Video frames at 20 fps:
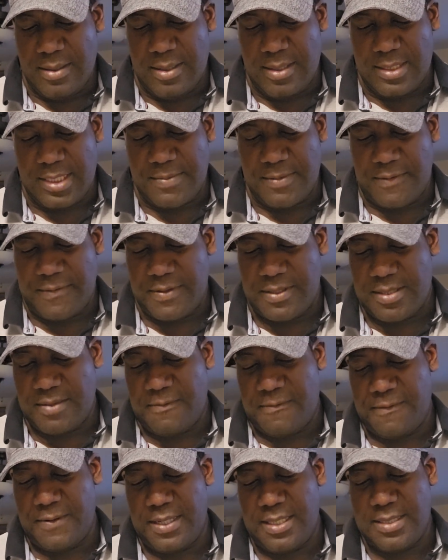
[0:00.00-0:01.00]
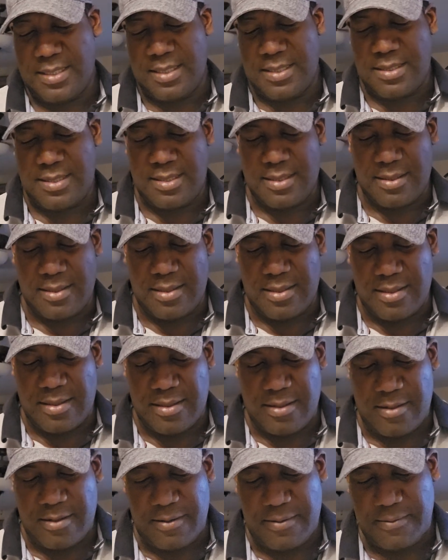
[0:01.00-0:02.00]
Some of the subphases
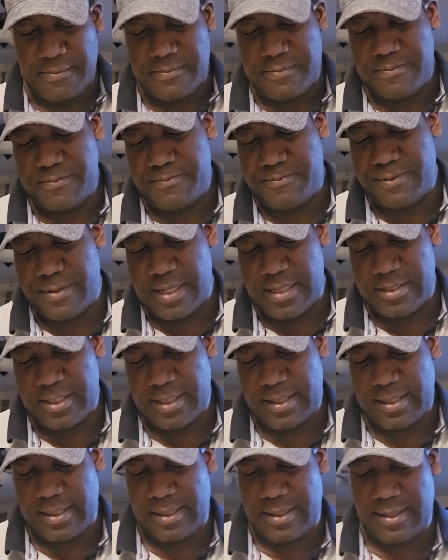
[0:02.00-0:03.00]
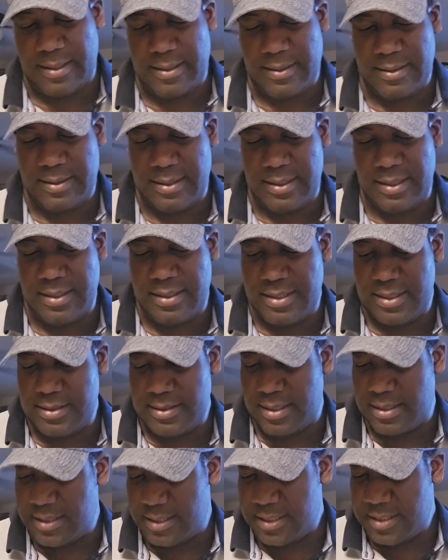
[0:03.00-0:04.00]
are project
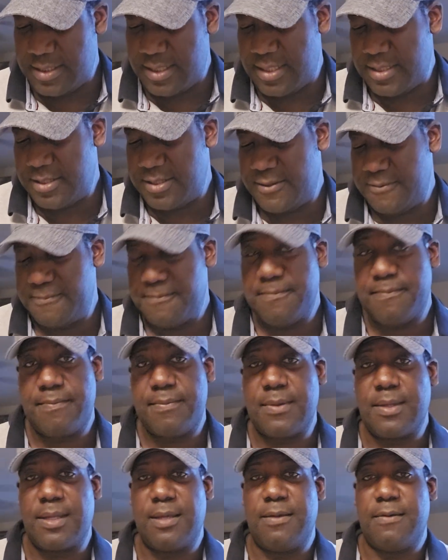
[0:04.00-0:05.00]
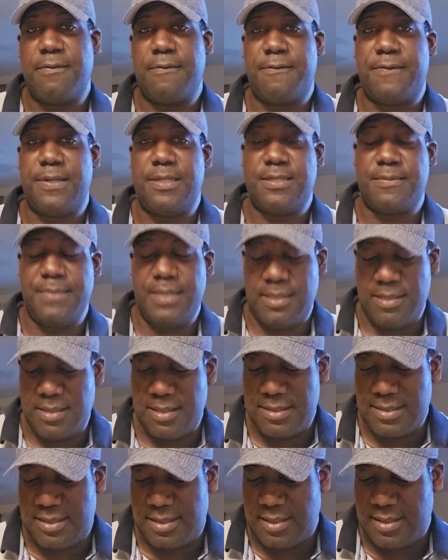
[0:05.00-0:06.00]
initiation,
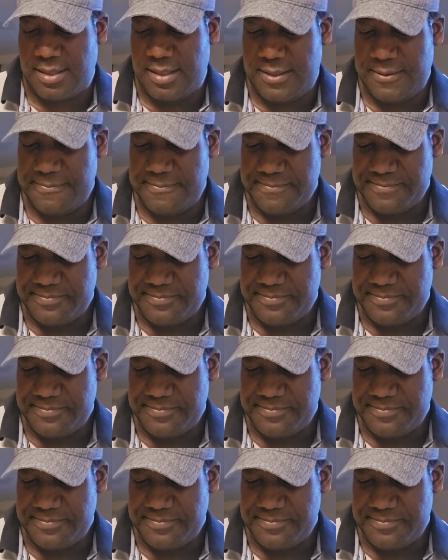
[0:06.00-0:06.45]
feasibility study,